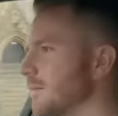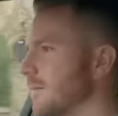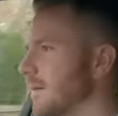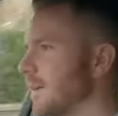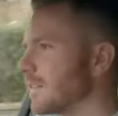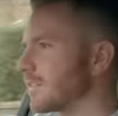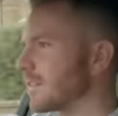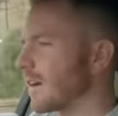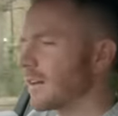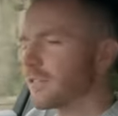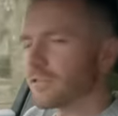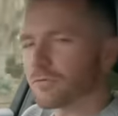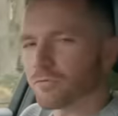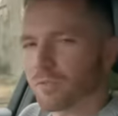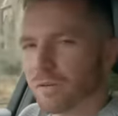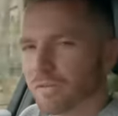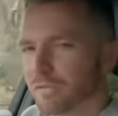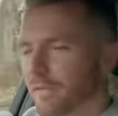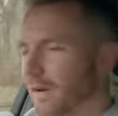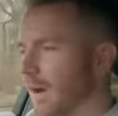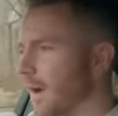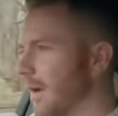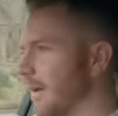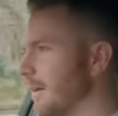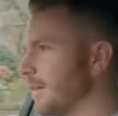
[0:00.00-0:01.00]
It's nice and
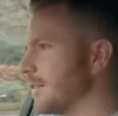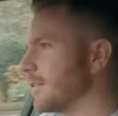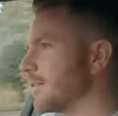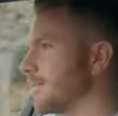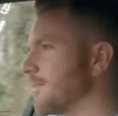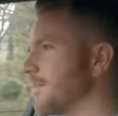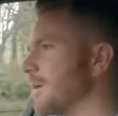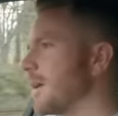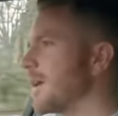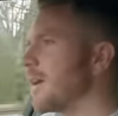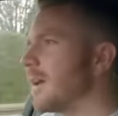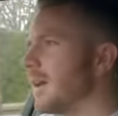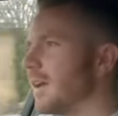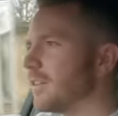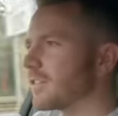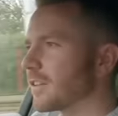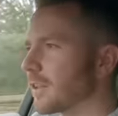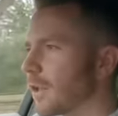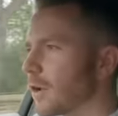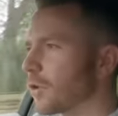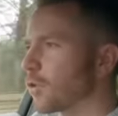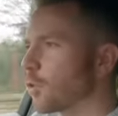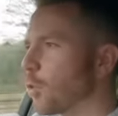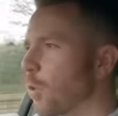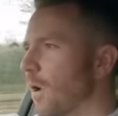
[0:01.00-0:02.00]
refined. It's a
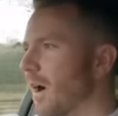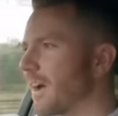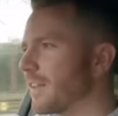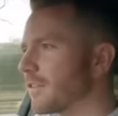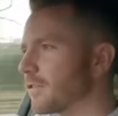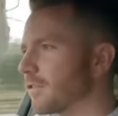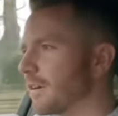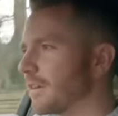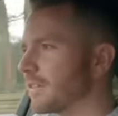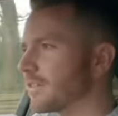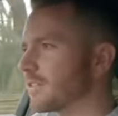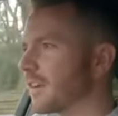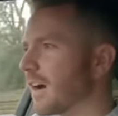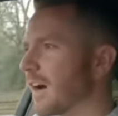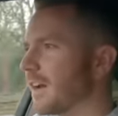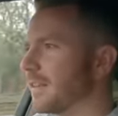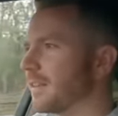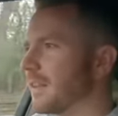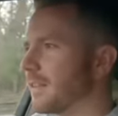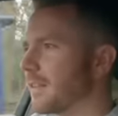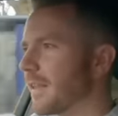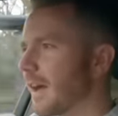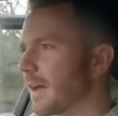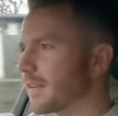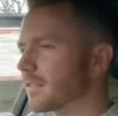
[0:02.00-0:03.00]
lot quieter inside
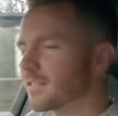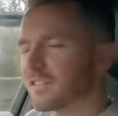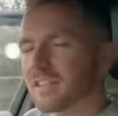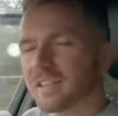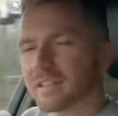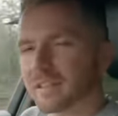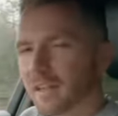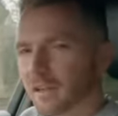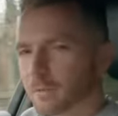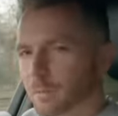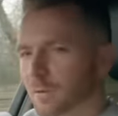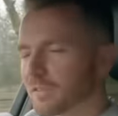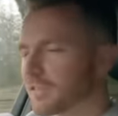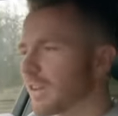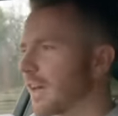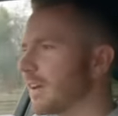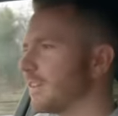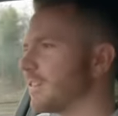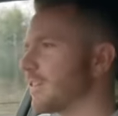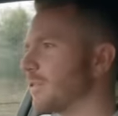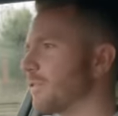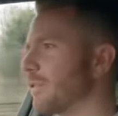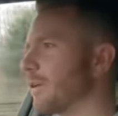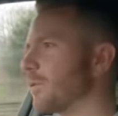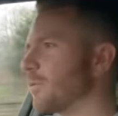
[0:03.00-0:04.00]
than that C-Class
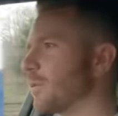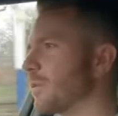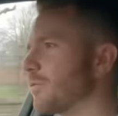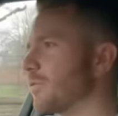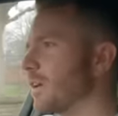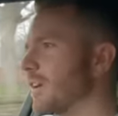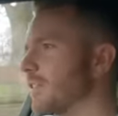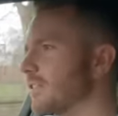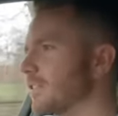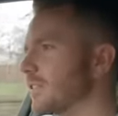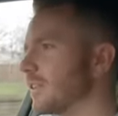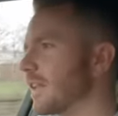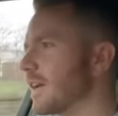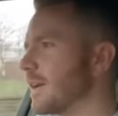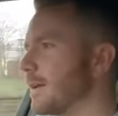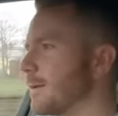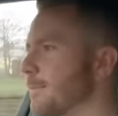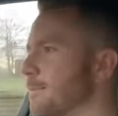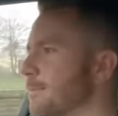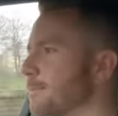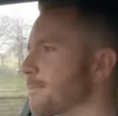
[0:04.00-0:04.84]
Mercedes I filmed with recently.